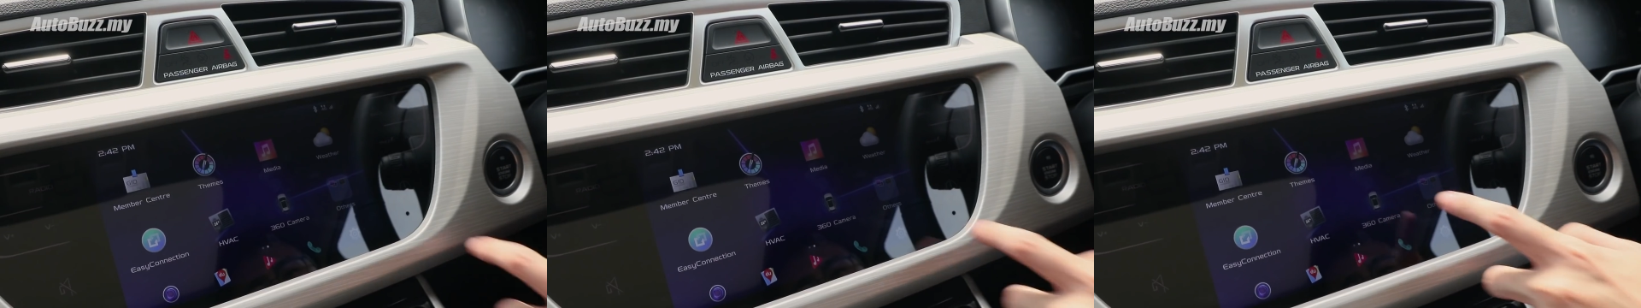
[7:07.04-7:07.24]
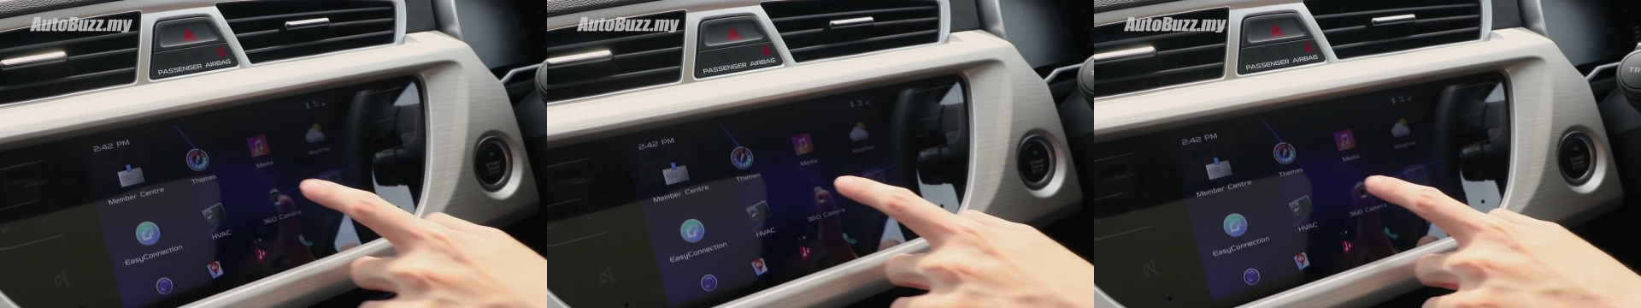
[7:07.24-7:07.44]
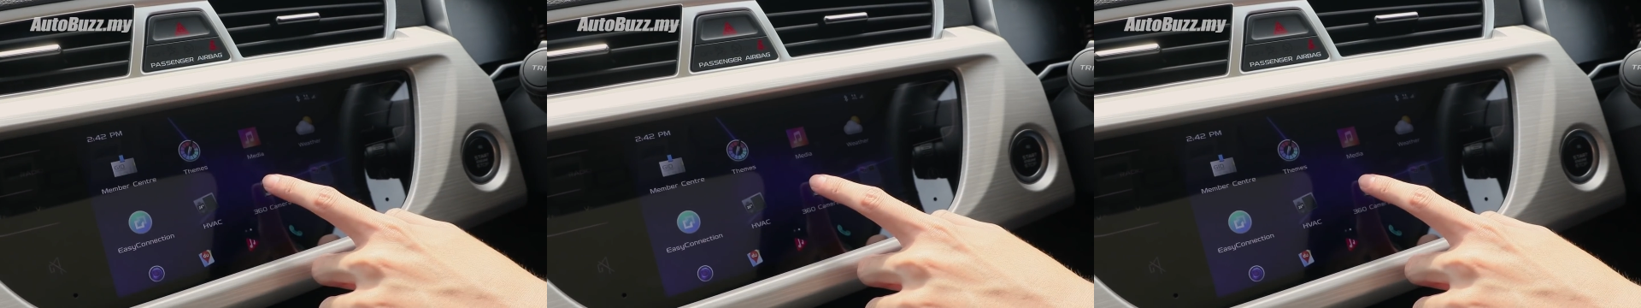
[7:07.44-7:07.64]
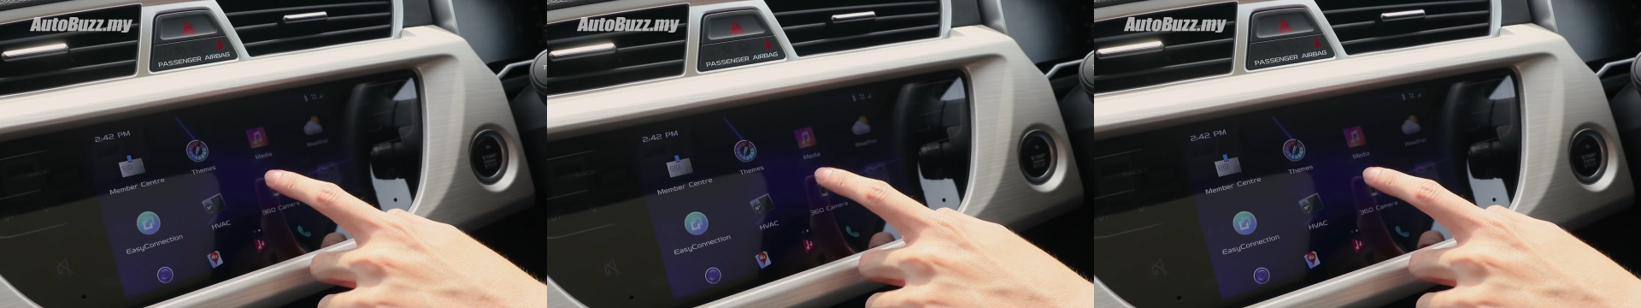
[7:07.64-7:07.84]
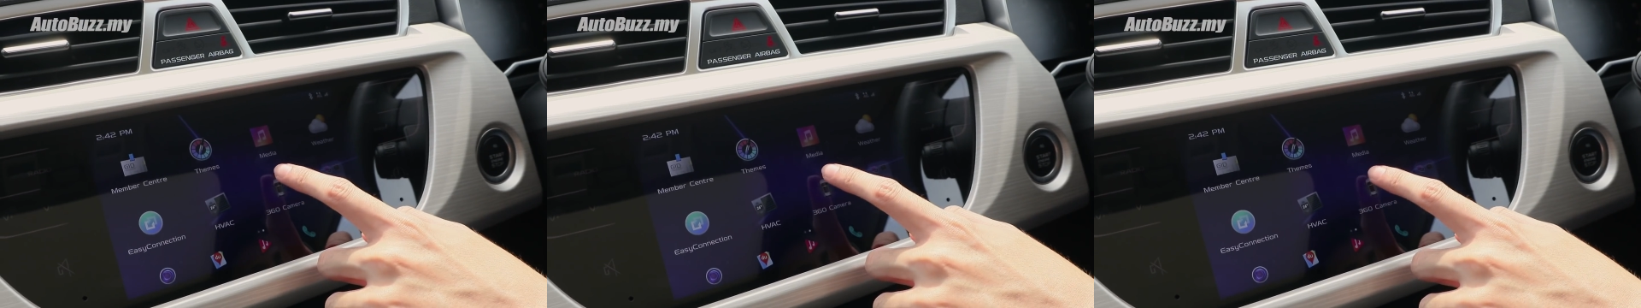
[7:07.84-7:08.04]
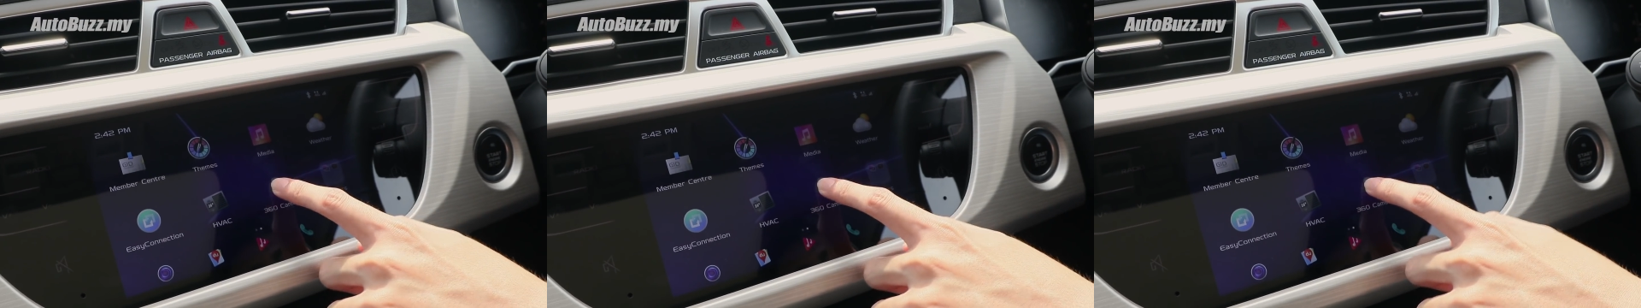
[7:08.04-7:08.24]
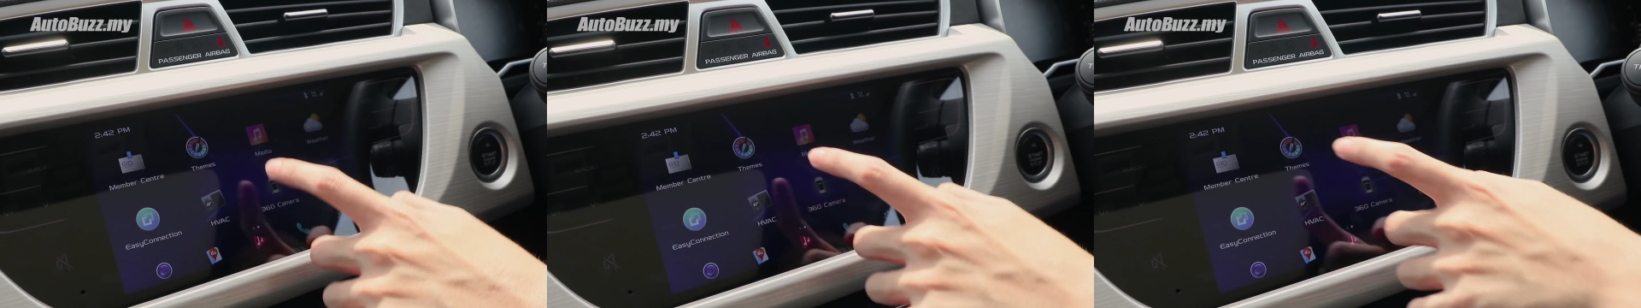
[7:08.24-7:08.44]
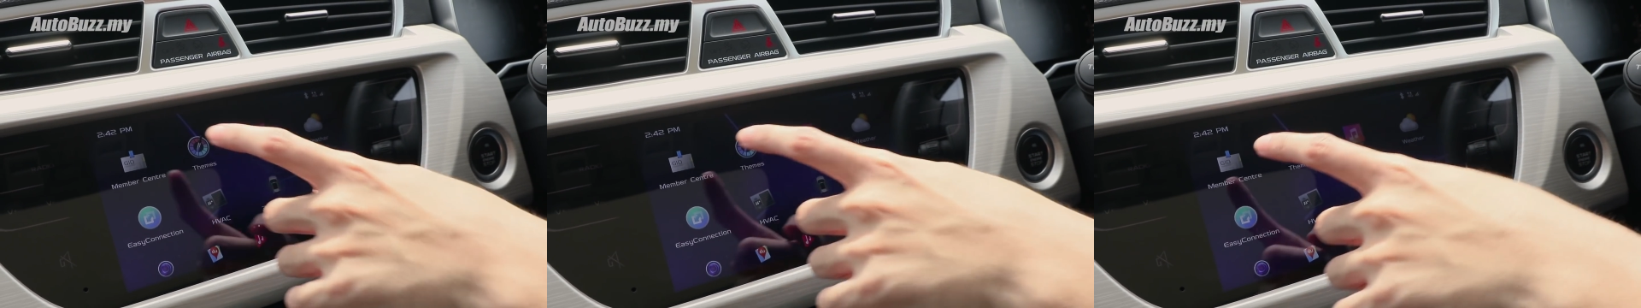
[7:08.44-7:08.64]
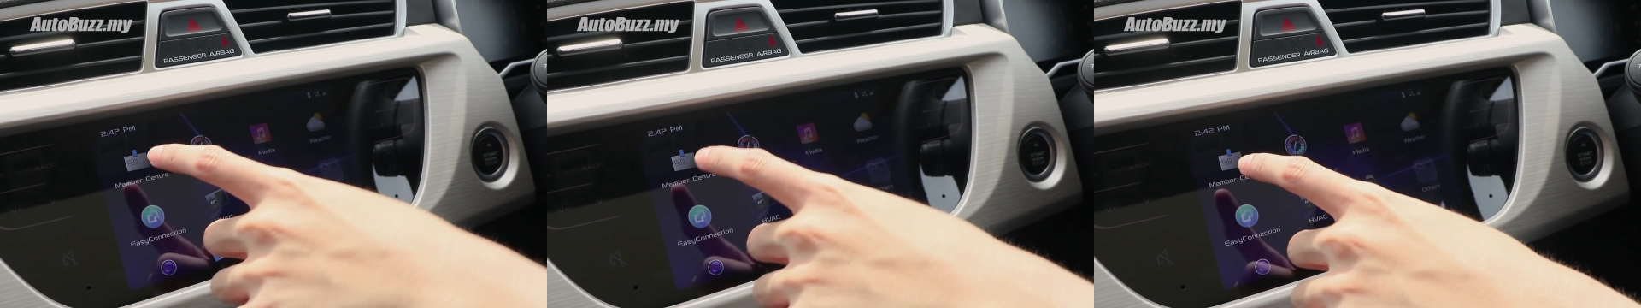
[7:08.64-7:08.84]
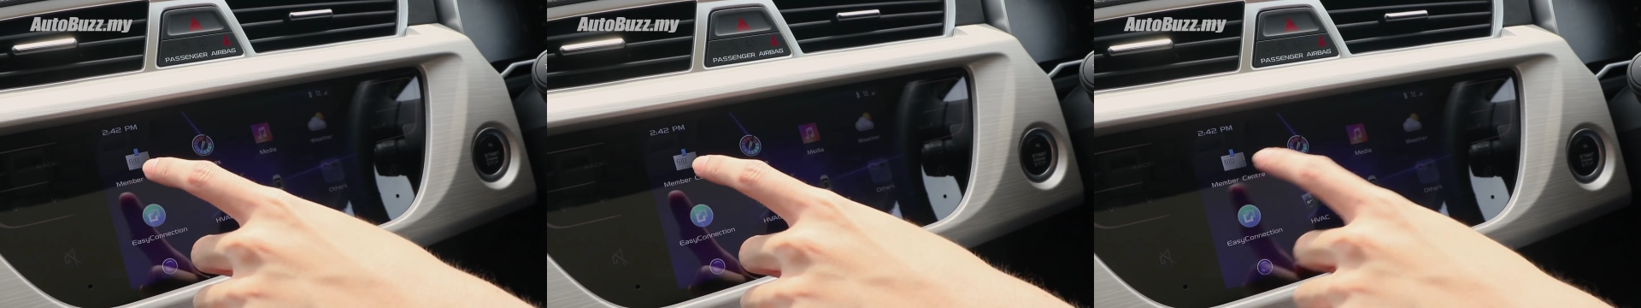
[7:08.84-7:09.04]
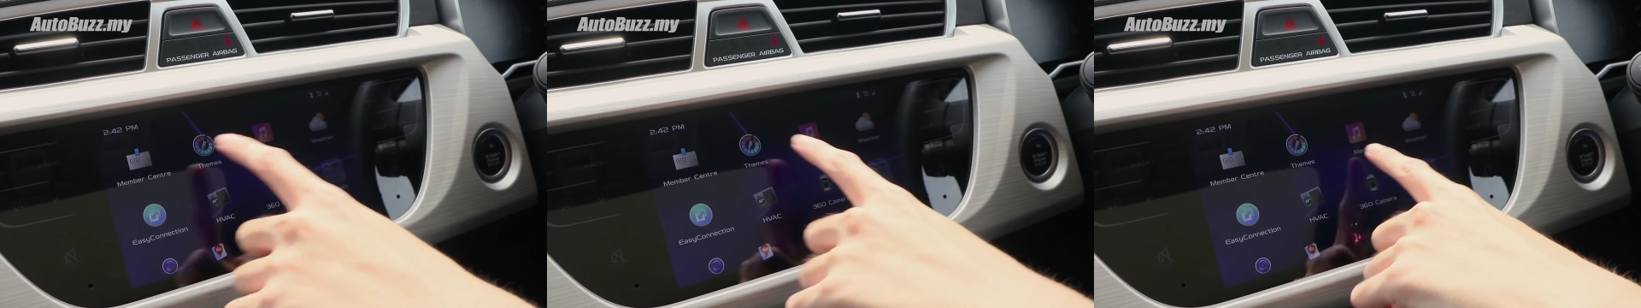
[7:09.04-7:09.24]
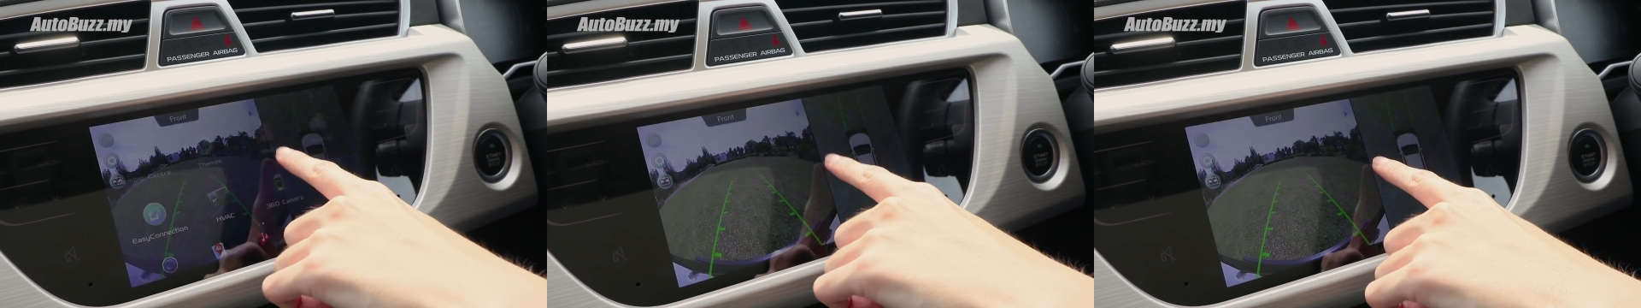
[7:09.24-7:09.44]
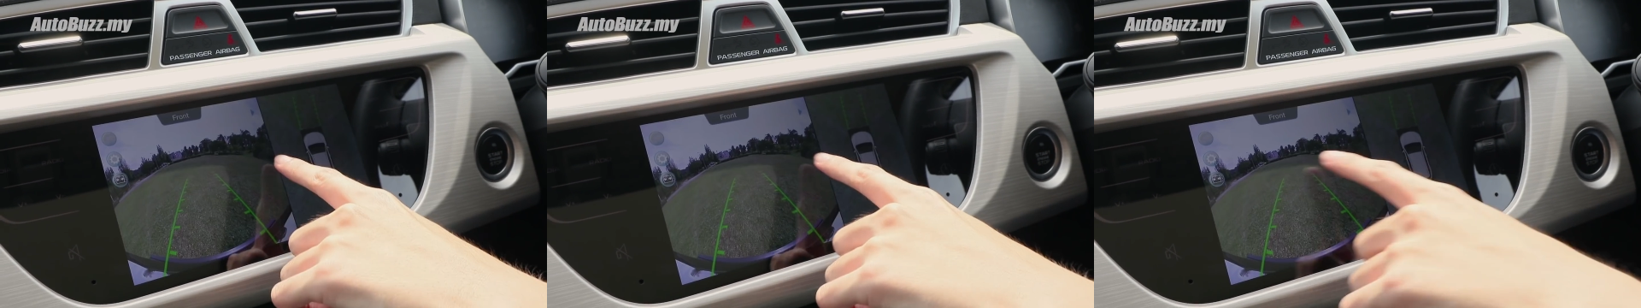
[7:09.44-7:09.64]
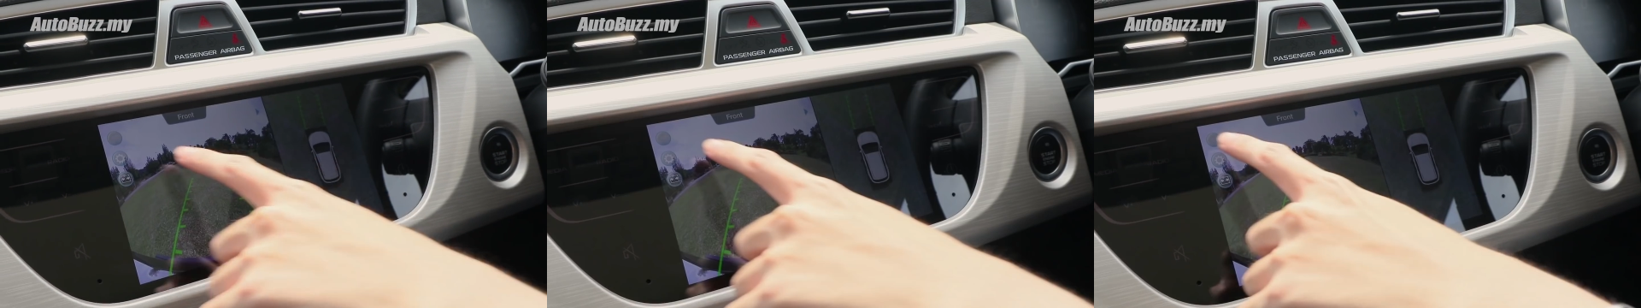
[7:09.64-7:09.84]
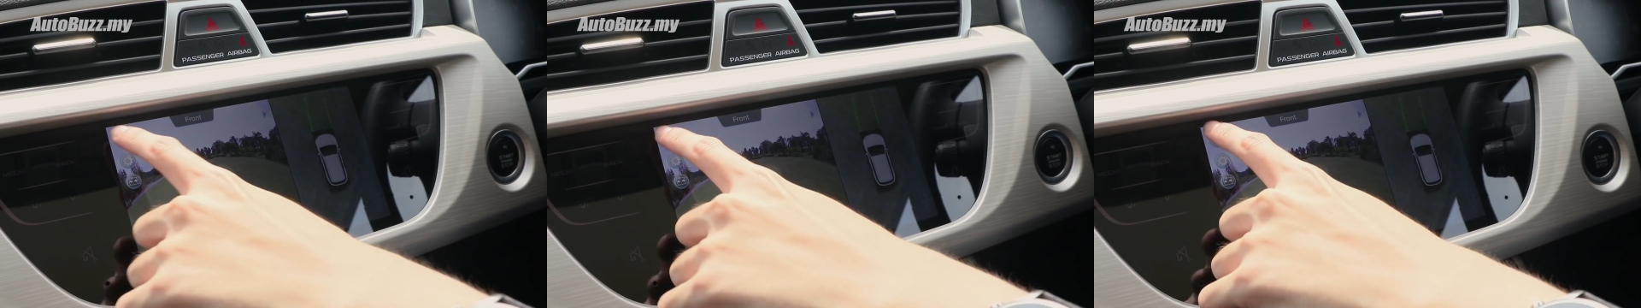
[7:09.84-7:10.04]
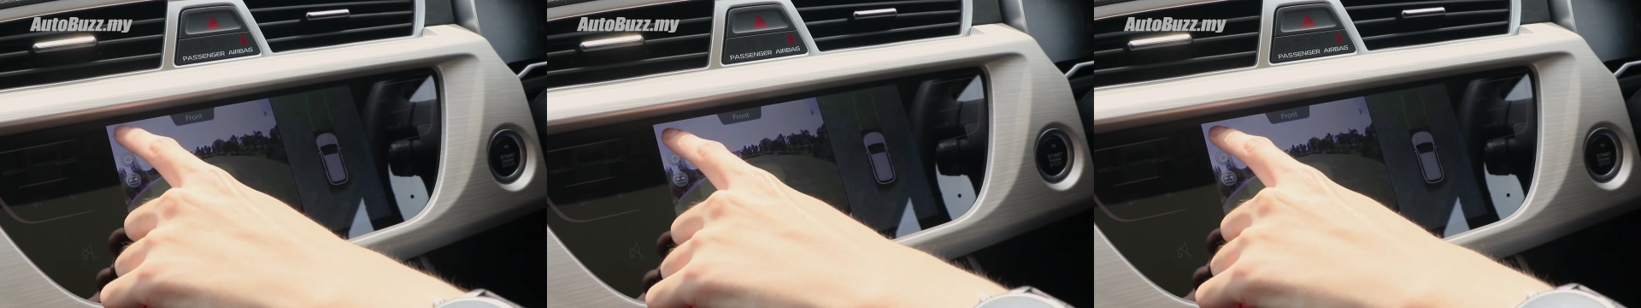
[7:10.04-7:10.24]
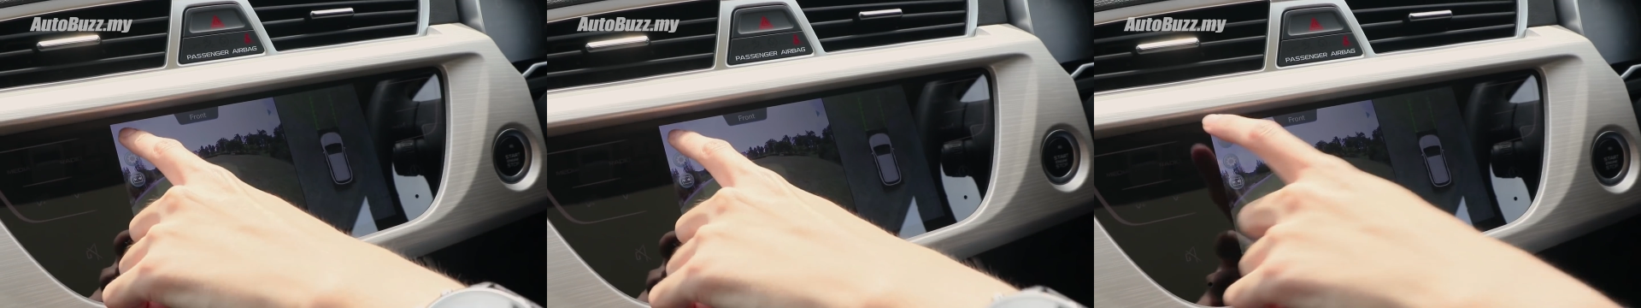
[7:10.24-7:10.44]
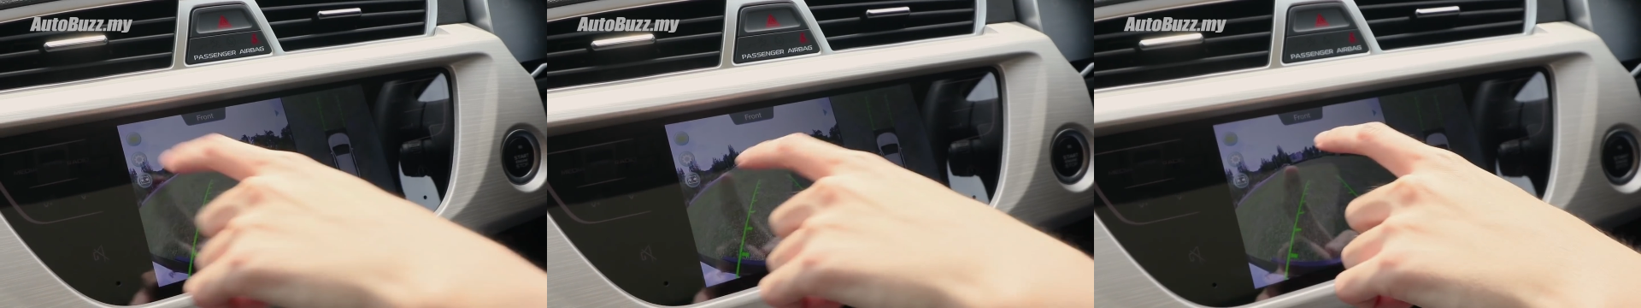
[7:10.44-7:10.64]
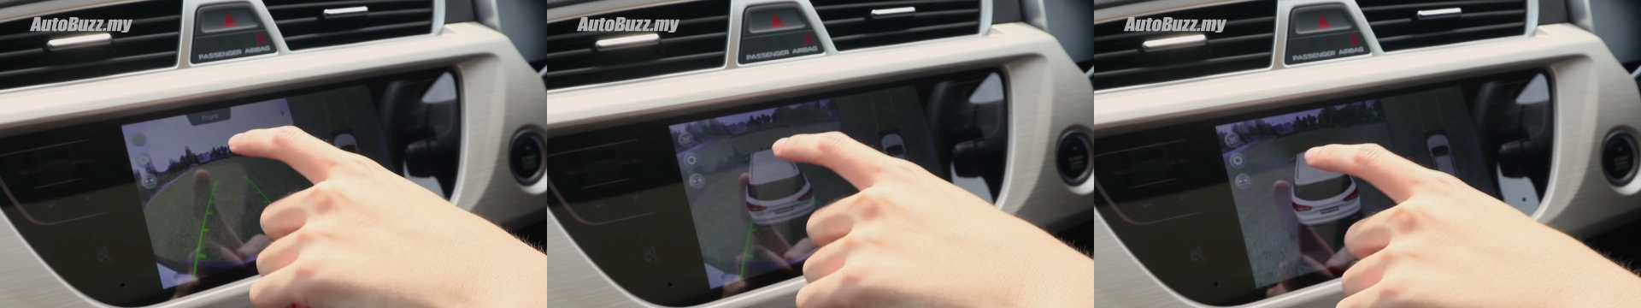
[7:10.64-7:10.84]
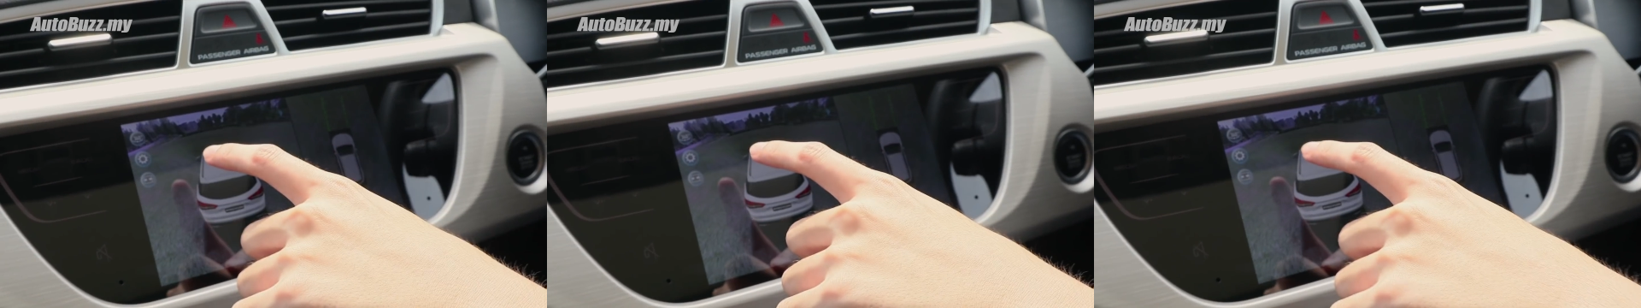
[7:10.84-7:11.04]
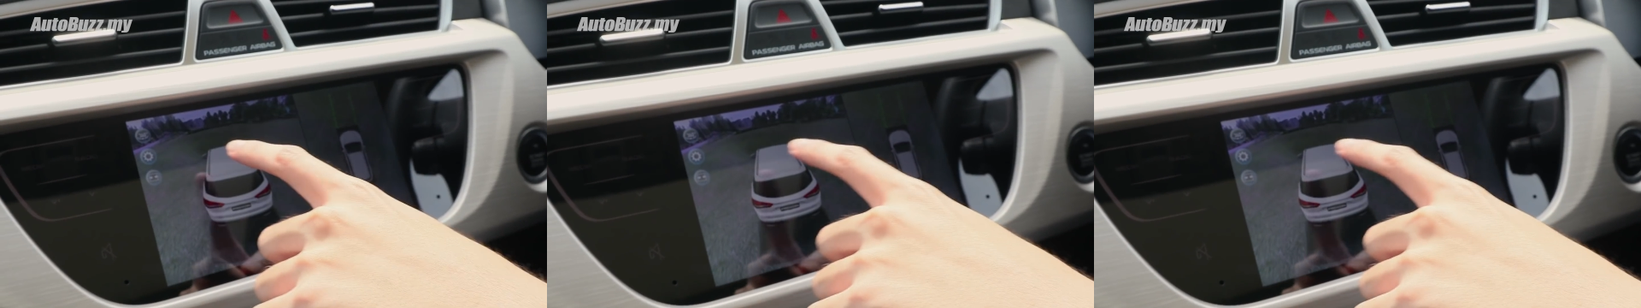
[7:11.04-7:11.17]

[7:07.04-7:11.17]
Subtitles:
No face is visible, so there are no lips to read.